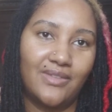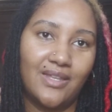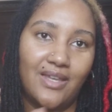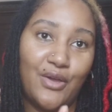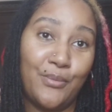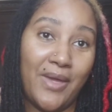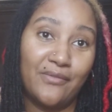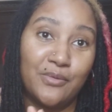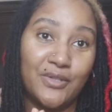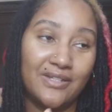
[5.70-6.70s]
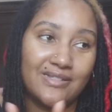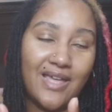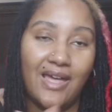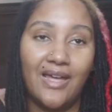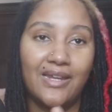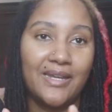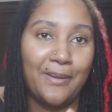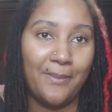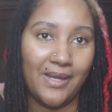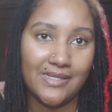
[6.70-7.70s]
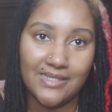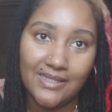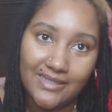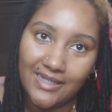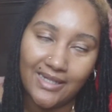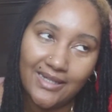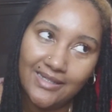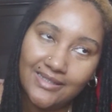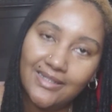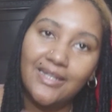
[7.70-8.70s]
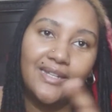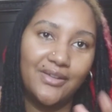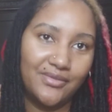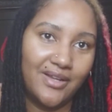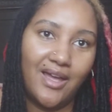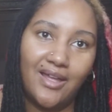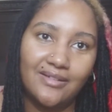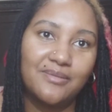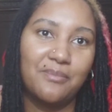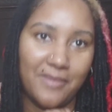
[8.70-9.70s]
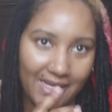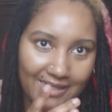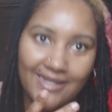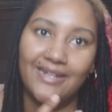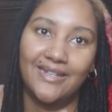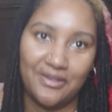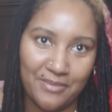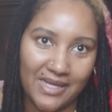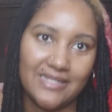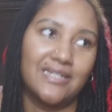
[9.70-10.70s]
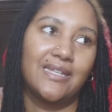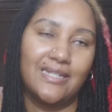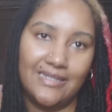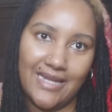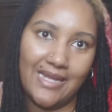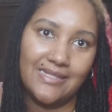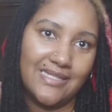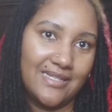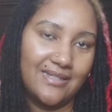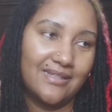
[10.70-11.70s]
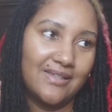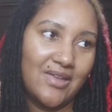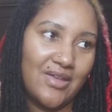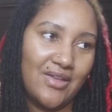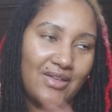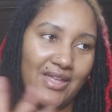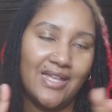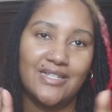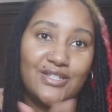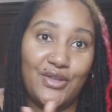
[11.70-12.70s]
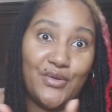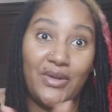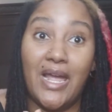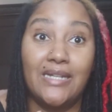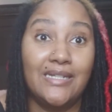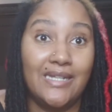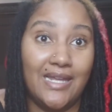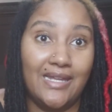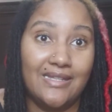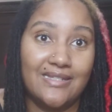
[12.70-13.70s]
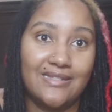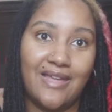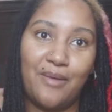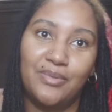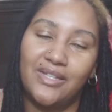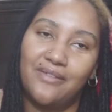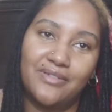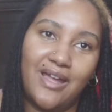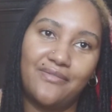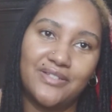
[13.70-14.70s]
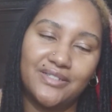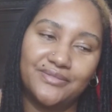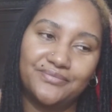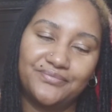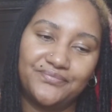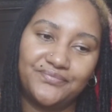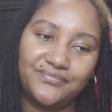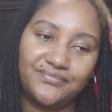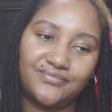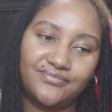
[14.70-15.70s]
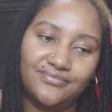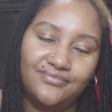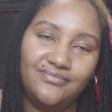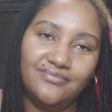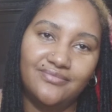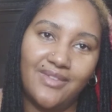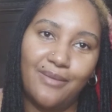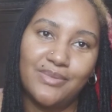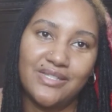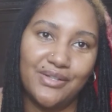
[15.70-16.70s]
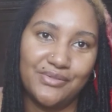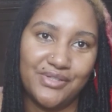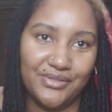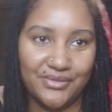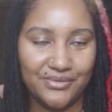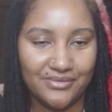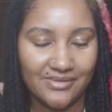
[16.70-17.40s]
Hope everyone has had an amazing day, and if not, make it an amazing night. So, 90 Days Happily Ever After, episode 2.